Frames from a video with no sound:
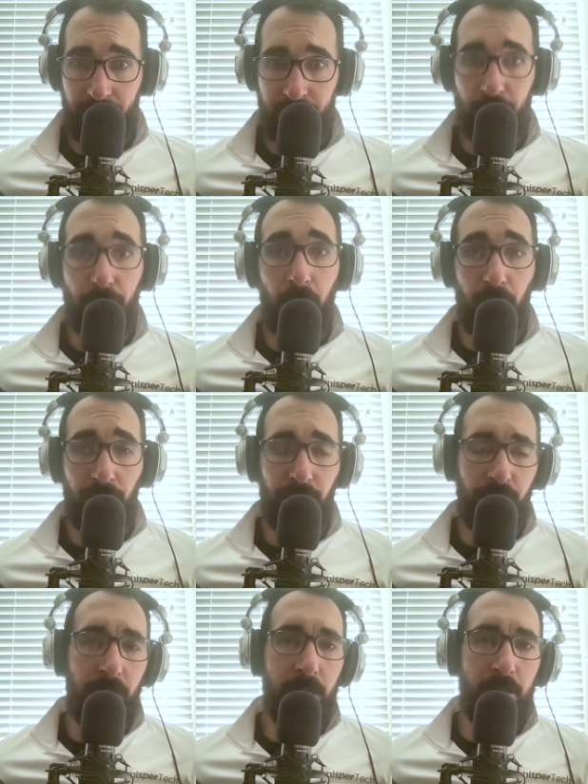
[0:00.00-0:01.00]
you also
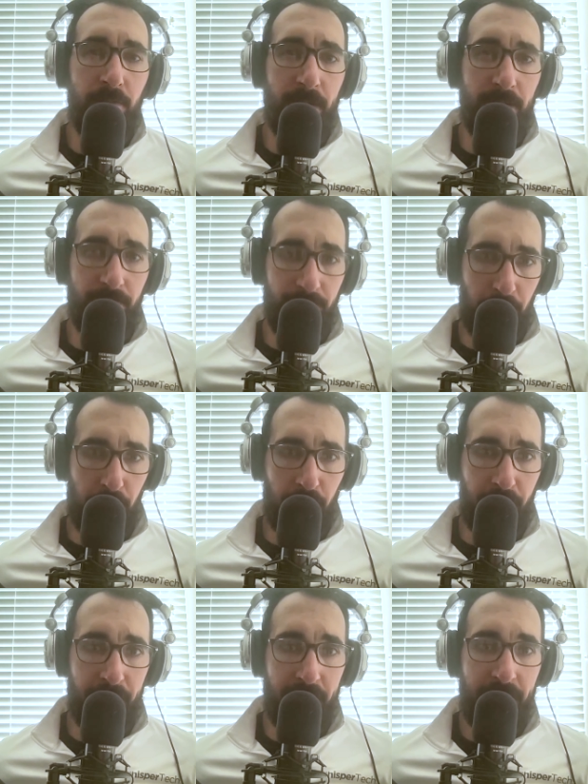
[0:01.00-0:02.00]
need to be
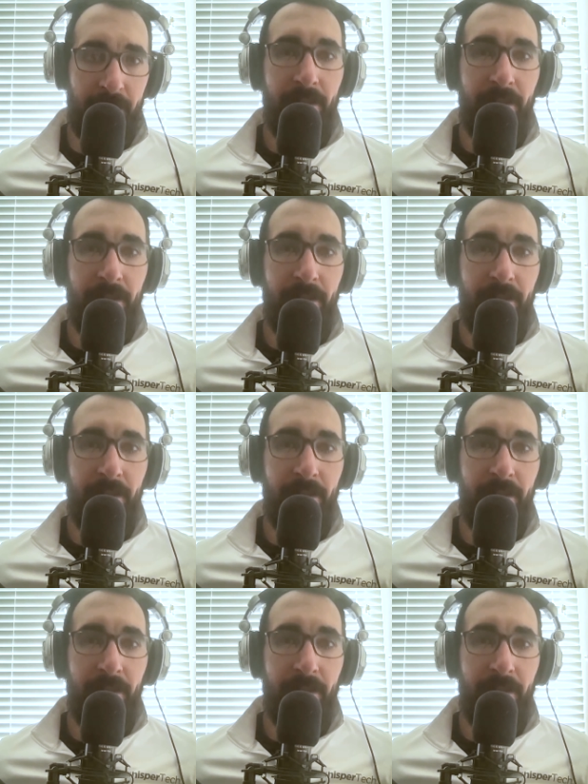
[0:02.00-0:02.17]
informed